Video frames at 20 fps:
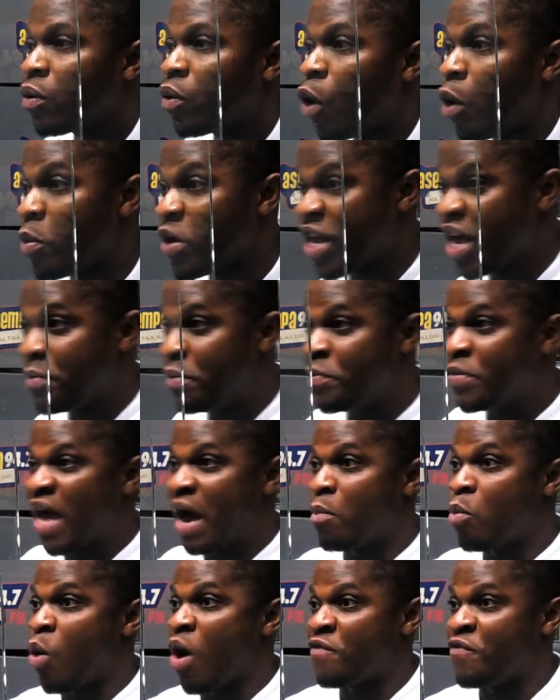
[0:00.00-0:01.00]
Omo nya
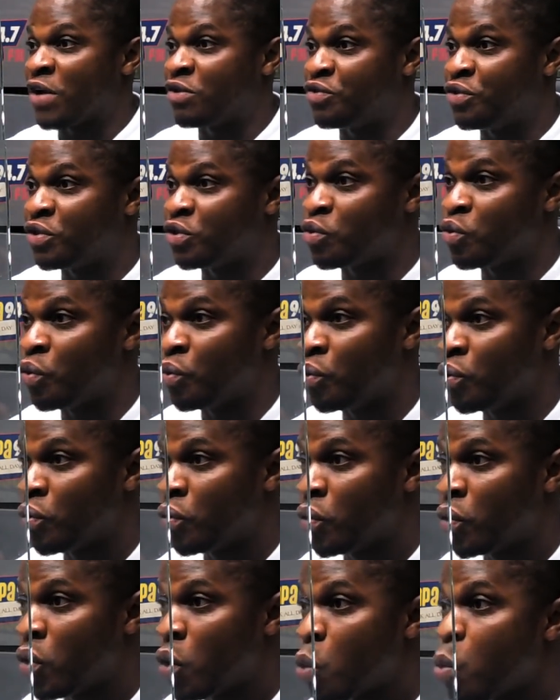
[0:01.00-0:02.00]
bibia mo factories no.
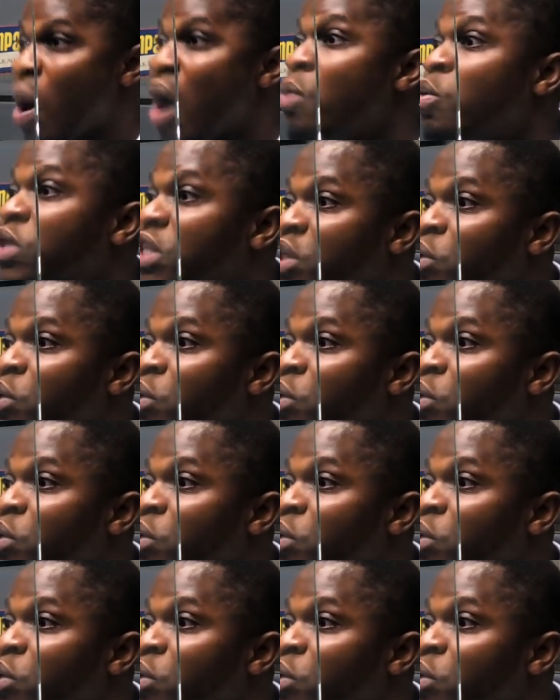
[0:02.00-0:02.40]
Why we